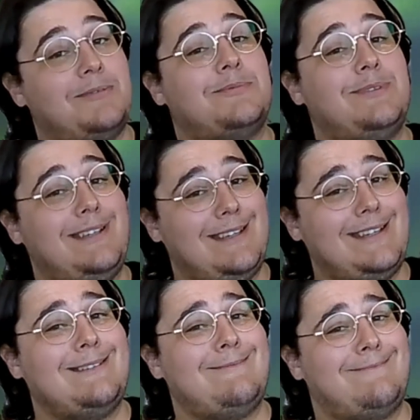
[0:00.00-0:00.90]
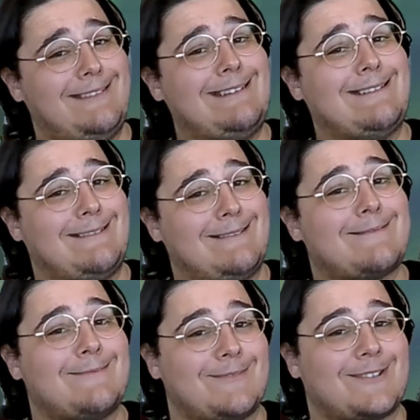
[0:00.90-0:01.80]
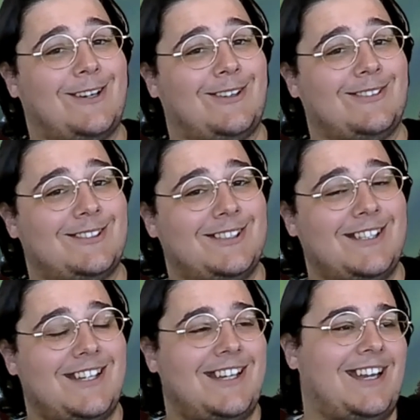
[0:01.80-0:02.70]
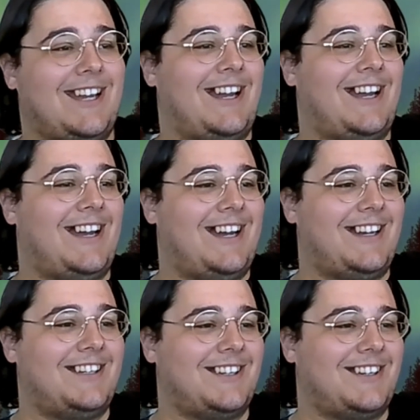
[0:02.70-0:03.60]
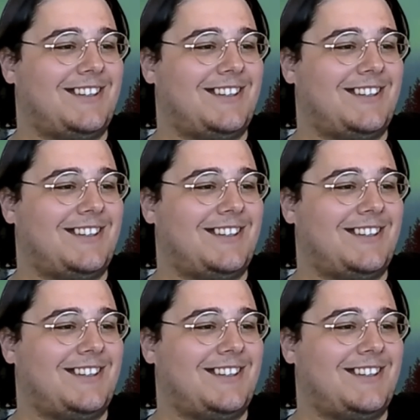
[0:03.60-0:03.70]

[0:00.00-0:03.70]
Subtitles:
me weird videos from Scotland. Yeah,